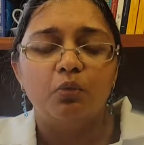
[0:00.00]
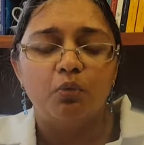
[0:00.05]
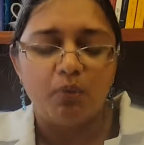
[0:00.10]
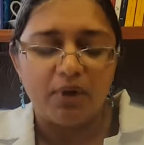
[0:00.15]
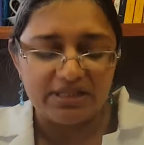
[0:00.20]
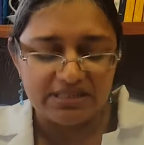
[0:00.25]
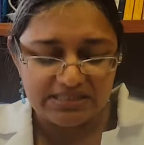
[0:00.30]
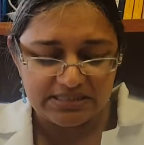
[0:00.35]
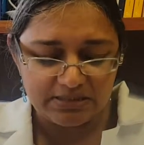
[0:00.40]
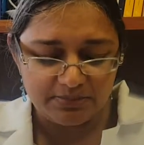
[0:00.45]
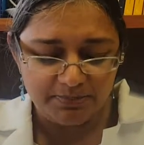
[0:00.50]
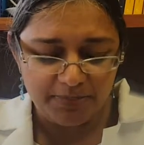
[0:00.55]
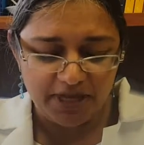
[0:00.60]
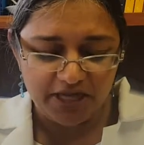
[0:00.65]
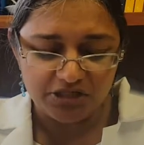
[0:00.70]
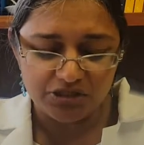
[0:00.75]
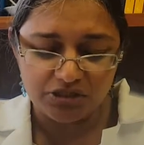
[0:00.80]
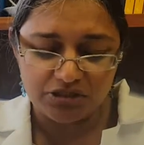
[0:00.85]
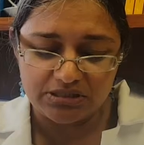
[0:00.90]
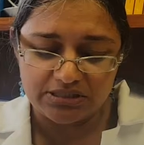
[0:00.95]
Once the
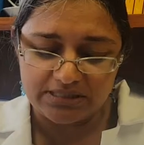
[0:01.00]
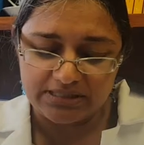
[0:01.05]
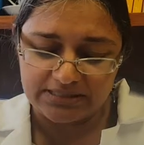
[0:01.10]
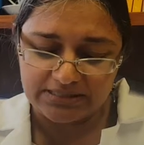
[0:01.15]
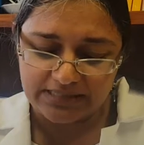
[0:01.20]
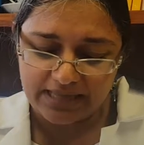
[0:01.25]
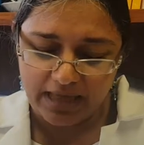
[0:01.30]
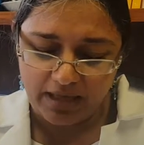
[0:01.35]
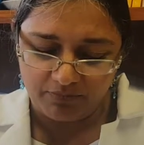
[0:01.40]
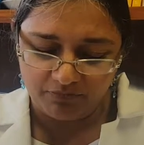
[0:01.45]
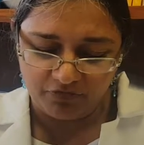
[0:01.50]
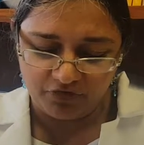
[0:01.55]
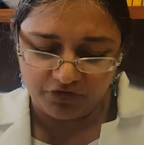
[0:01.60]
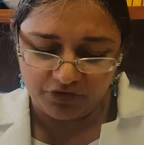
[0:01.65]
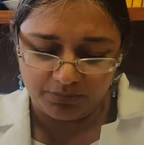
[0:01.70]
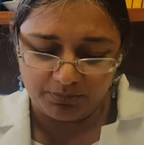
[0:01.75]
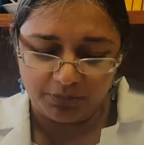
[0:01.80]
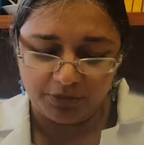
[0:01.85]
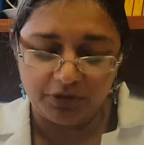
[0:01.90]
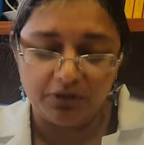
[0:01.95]
patient is
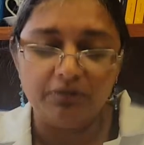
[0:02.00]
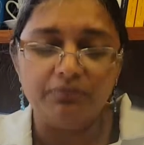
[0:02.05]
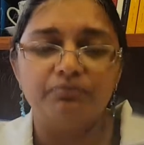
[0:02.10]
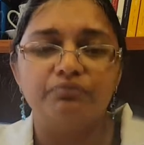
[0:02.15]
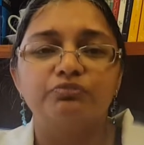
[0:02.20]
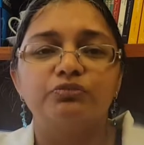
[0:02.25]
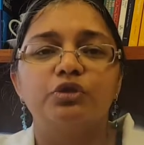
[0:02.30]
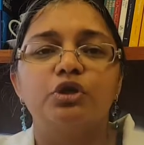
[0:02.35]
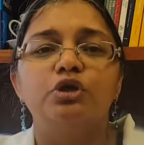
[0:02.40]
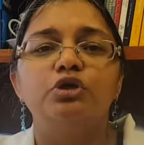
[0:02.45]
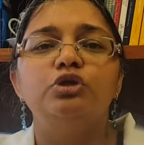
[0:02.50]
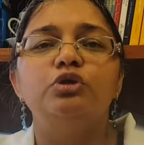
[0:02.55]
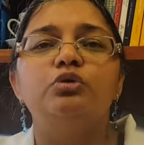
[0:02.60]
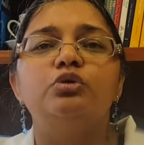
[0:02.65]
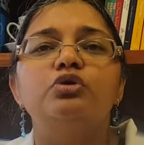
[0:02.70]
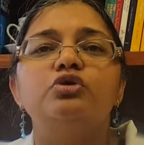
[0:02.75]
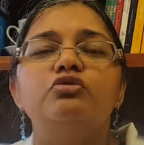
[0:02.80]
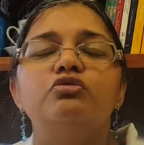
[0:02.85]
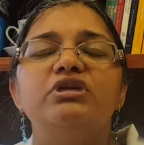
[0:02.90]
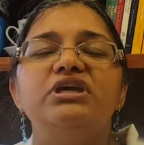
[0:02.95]
comfortable, you
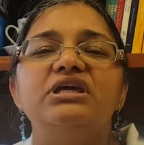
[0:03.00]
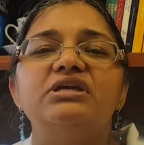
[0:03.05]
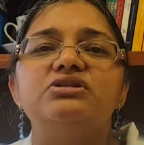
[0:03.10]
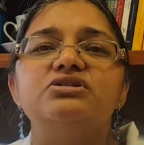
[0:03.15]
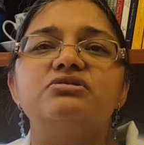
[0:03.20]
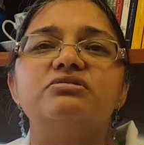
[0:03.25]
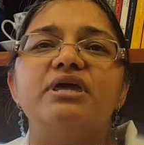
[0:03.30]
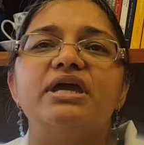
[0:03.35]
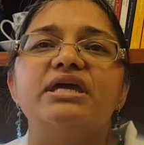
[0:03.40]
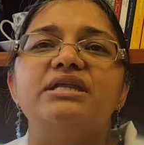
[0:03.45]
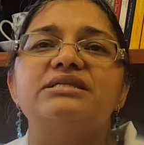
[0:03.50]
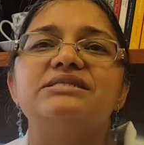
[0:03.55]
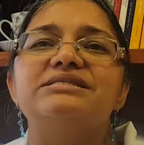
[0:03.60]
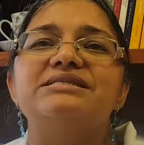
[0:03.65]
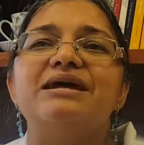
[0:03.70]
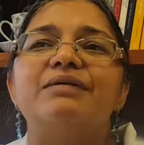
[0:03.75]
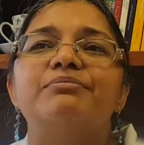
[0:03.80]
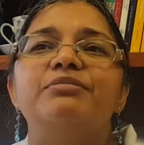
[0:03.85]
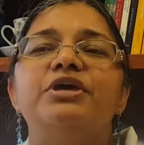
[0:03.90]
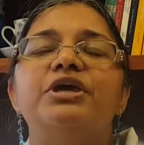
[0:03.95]
could reiterate
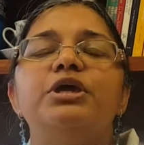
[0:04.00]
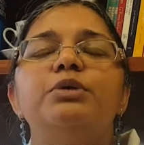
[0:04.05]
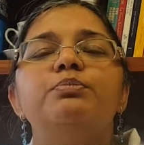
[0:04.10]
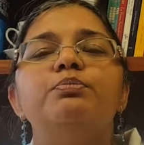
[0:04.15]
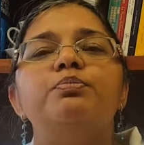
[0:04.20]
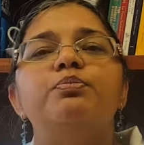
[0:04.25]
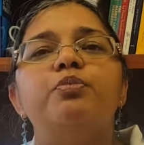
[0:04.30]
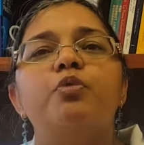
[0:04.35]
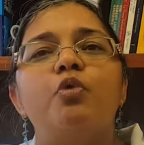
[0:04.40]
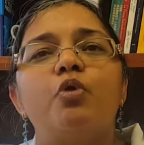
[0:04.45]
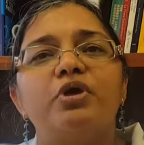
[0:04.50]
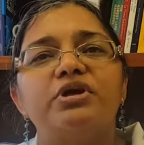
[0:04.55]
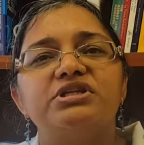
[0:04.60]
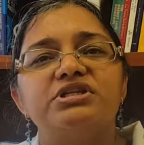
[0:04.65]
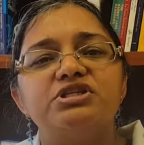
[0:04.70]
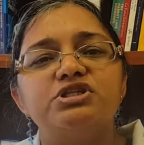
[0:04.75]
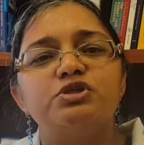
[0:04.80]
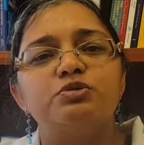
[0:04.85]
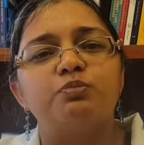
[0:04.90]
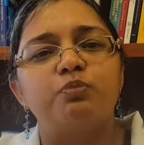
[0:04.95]
some
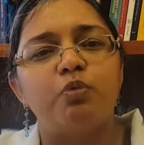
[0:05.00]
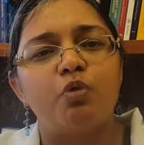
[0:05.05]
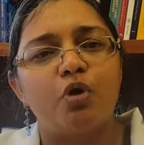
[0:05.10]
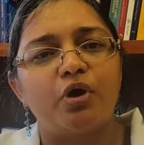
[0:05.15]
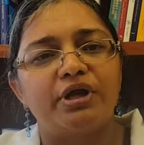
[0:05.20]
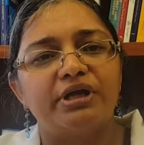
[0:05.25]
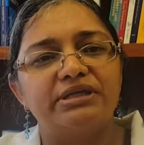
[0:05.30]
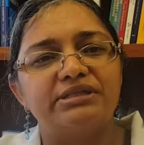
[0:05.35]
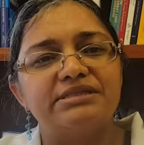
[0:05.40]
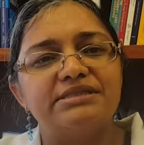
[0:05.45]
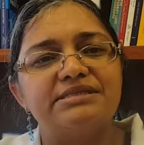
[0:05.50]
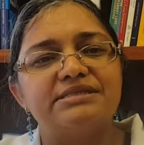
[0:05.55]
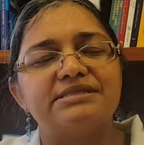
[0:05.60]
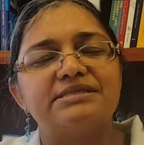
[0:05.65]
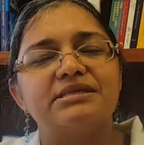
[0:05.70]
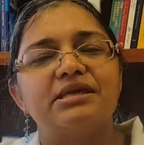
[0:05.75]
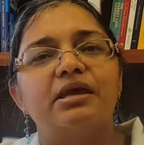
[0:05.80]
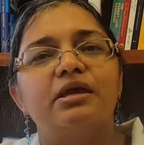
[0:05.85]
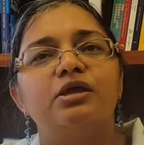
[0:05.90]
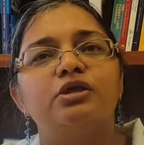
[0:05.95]
important points.